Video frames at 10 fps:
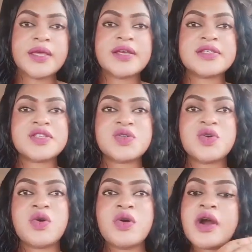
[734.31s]
Yes,
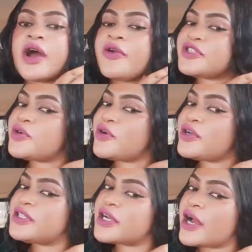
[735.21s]
so
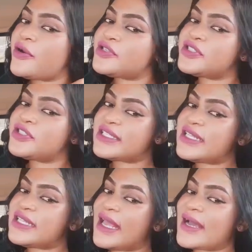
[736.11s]
carotene,
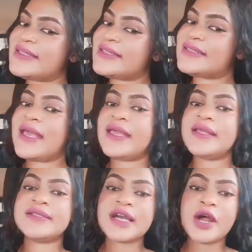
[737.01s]
just like I
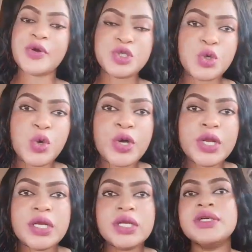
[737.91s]
said,
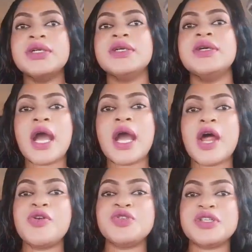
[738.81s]

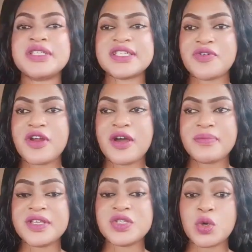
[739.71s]
carotene
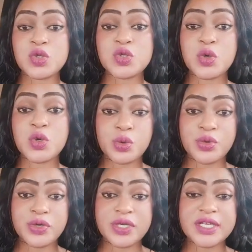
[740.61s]
serum is also good.
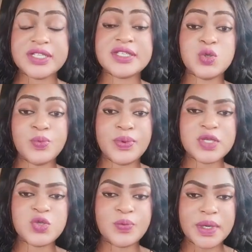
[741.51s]
It is
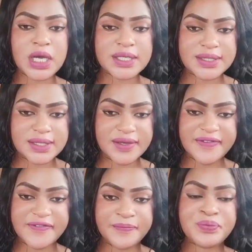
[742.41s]
super
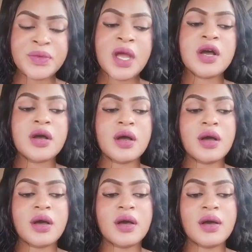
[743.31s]
active.
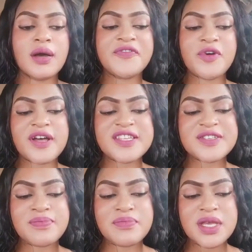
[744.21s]
If you
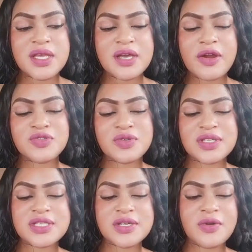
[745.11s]
ask me,
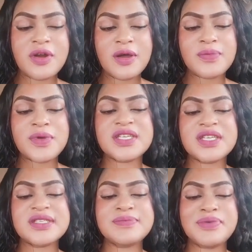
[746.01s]
carotene serum
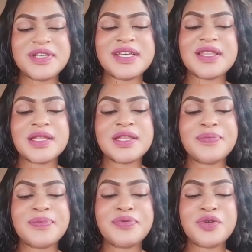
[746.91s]
is better than
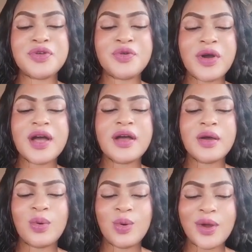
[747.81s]
the pure
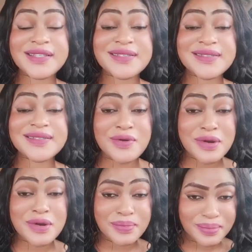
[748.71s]
white
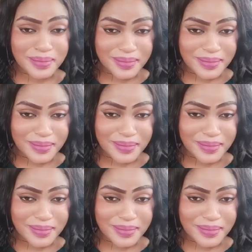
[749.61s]
serum.